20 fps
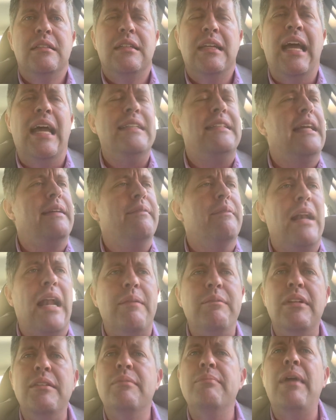
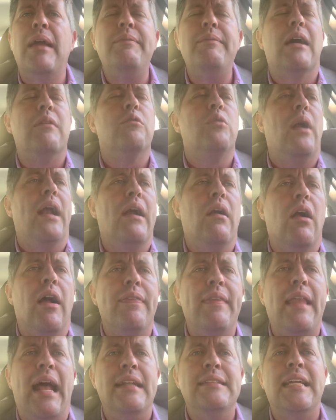Maybe I'm rare
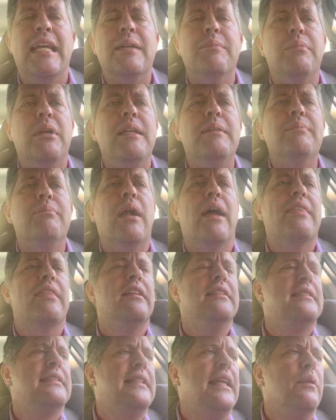on that. I take a deep breath
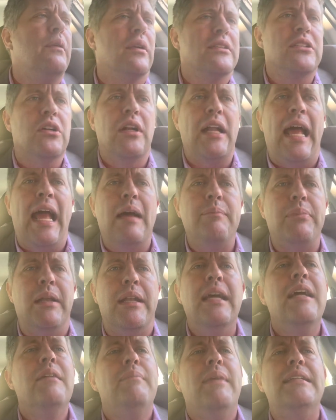and see what's going to happen.
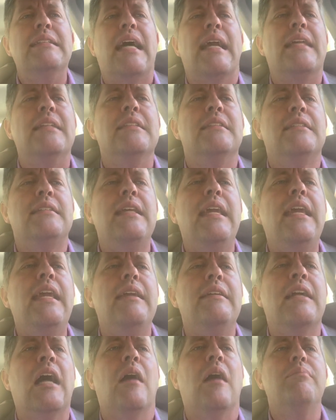It means I can
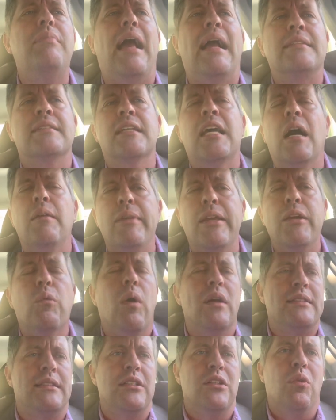see comebacks coming
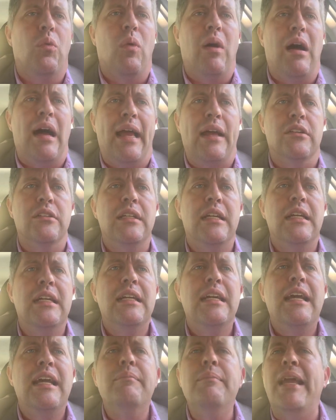once in a while.
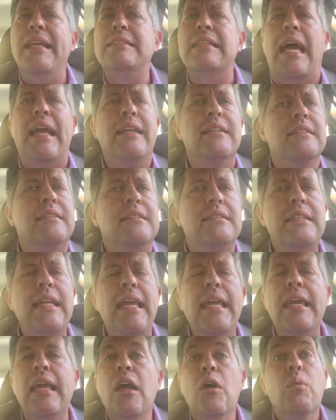It means I can
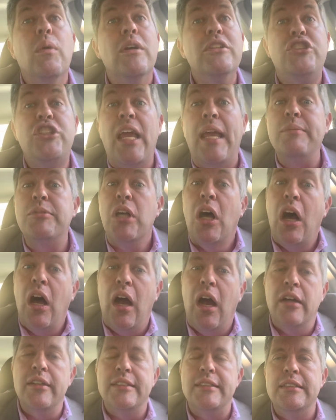see when James
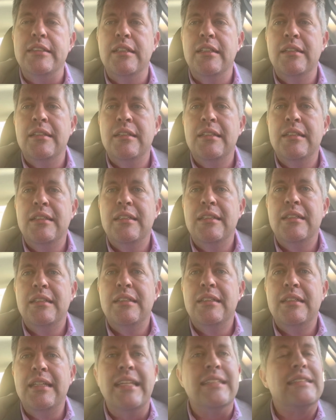Harden
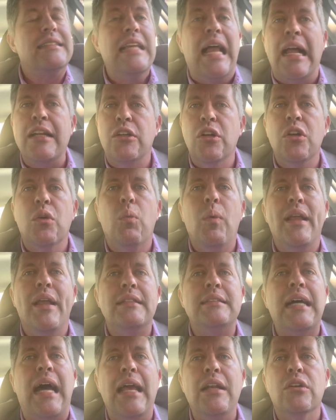is not going to win a
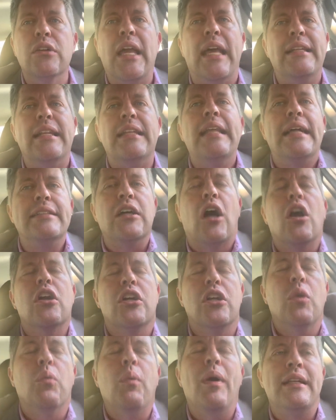title again. The Nets aren't
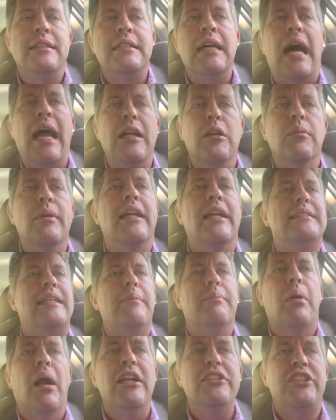going to win a title because they
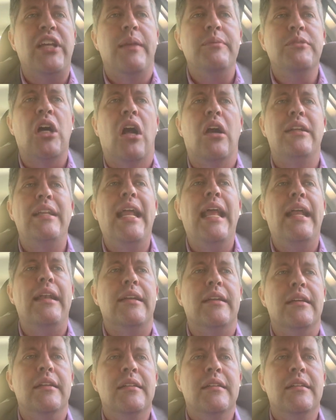brought James Harden in.